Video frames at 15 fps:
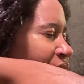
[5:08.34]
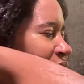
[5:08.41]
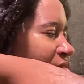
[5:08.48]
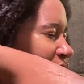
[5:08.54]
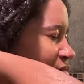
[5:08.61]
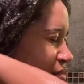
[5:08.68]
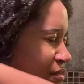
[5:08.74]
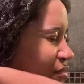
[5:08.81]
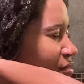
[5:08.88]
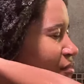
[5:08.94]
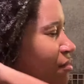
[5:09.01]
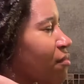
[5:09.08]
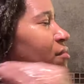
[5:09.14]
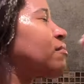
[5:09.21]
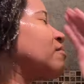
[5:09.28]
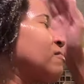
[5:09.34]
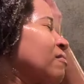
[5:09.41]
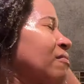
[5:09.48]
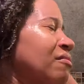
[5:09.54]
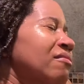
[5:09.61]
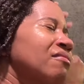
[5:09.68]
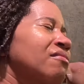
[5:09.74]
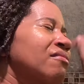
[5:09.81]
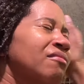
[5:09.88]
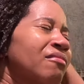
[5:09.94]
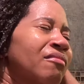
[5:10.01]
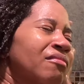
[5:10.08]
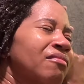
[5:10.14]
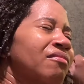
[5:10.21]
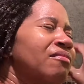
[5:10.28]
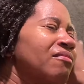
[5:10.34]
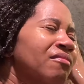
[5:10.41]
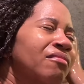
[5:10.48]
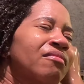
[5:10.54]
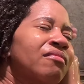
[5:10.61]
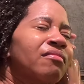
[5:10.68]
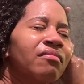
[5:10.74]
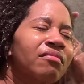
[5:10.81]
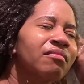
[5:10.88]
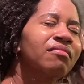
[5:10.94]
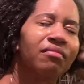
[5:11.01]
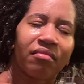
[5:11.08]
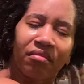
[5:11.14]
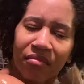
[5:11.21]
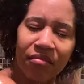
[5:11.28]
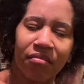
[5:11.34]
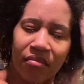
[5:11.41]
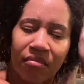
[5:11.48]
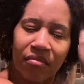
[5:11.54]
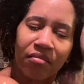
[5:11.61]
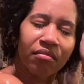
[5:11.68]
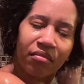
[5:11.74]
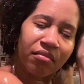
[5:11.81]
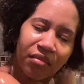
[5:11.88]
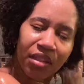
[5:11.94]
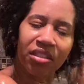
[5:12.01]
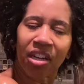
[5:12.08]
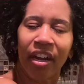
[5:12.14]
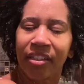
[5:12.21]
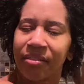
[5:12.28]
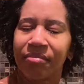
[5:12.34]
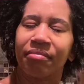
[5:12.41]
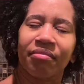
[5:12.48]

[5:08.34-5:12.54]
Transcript: For today's wash day, I'm actually using the Pattern